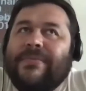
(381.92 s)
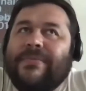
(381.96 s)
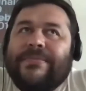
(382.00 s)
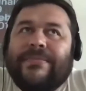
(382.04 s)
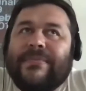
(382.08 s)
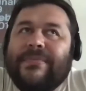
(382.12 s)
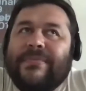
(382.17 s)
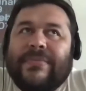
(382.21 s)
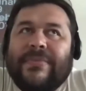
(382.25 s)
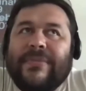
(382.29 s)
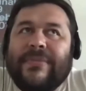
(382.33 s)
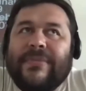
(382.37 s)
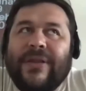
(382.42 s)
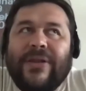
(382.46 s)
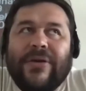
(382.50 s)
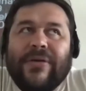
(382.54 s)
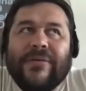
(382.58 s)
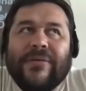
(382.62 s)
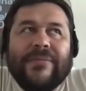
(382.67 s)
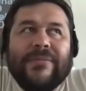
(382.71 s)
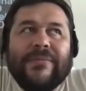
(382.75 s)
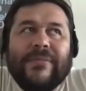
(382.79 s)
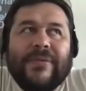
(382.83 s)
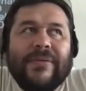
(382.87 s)
you
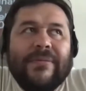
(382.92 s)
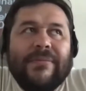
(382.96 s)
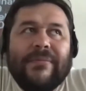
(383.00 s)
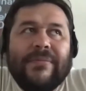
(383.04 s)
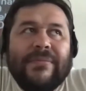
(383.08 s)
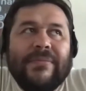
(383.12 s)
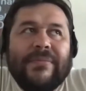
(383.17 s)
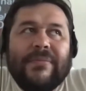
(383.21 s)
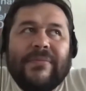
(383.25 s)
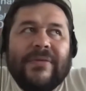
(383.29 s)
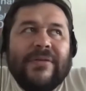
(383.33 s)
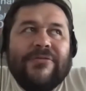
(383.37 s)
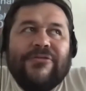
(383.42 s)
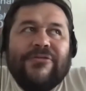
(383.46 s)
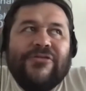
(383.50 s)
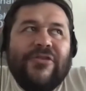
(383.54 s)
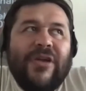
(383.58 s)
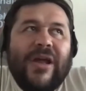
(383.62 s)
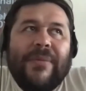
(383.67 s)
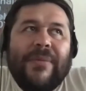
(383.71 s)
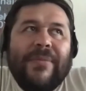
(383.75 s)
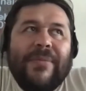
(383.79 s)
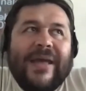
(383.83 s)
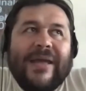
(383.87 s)
know,
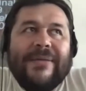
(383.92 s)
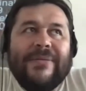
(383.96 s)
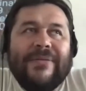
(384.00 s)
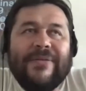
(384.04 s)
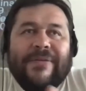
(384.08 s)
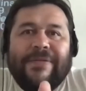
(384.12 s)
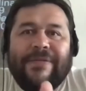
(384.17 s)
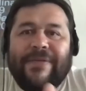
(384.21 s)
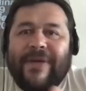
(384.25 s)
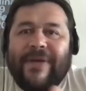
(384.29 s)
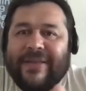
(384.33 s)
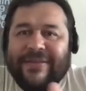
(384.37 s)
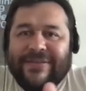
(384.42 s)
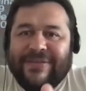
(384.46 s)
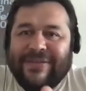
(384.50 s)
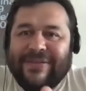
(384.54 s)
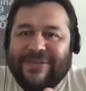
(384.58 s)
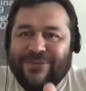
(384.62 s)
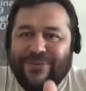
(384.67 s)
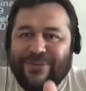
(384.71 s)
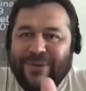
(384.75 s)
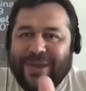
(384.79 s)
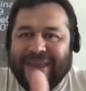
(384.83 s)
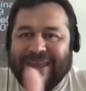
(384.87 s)
drama finds
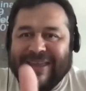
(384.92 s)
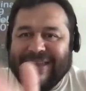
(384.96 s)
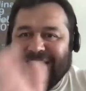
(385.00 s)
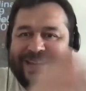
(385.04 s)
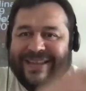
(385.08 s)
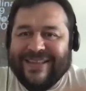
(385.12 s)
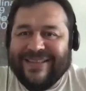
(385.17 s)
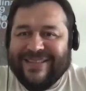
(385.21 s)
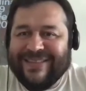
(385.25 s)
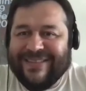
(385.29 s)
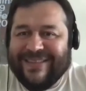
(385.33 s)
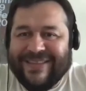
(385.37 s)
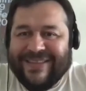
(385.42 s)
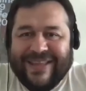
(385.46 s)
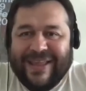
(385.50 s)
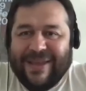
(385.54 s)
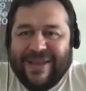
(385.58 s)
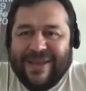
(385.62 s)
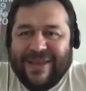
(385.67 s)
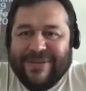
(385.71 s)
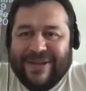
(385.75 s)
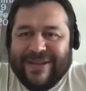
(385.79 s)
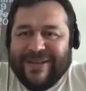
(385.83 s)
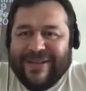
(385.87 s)
its way in
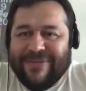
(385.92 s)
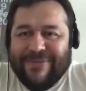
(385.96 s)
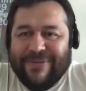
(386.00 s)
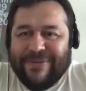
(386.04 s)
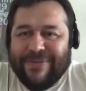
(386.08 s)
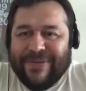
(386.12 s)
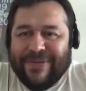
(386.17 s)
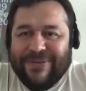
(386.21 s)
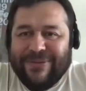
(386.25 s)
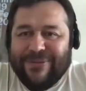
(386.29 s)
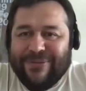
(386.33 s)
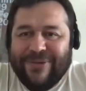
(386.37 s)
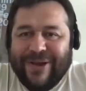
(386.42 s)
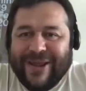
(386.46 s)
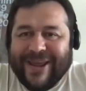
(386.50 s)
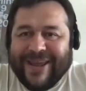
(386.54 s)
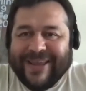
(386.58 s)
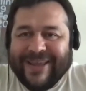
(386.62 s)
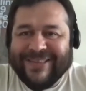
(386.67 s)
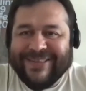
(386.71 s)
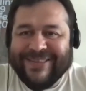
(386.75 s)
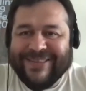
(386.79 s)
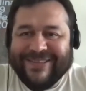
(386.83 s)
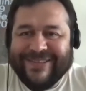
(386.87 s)
everything you
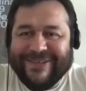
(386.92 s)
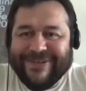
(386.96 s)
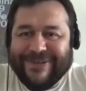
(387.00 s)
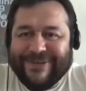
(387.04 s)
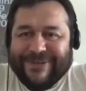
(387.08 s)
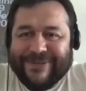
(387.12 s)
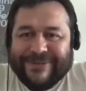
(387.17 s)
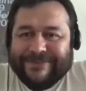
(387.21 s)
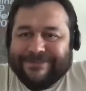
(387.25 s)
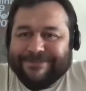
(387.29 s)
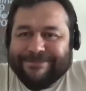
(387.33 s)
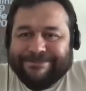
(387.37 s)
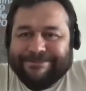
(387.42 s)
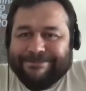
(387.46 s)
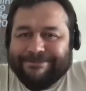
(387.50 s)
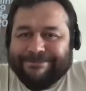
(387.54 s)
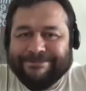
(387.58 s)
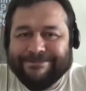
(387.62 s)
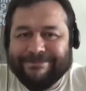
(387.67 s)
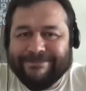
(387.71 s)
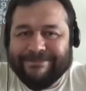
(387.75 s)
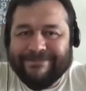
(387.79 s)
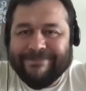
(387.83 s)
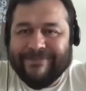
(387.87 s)
write. So
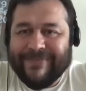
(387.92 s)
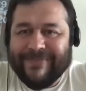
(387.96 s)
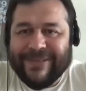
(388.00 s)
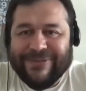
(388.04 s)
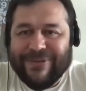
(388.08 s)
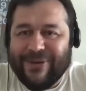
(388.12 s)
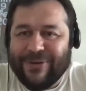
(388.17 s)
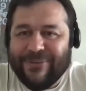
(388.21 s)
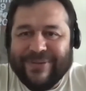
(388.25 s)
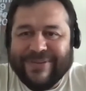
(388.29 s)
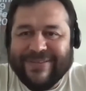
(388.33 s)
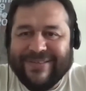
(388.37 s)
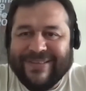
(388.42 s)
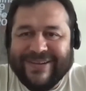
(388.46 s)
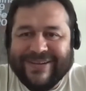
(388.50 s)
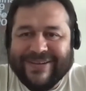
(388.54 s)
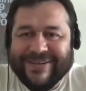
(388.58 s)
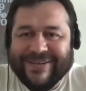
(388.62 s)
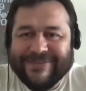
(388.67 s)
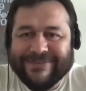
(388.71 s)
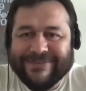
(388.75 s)
it's always there.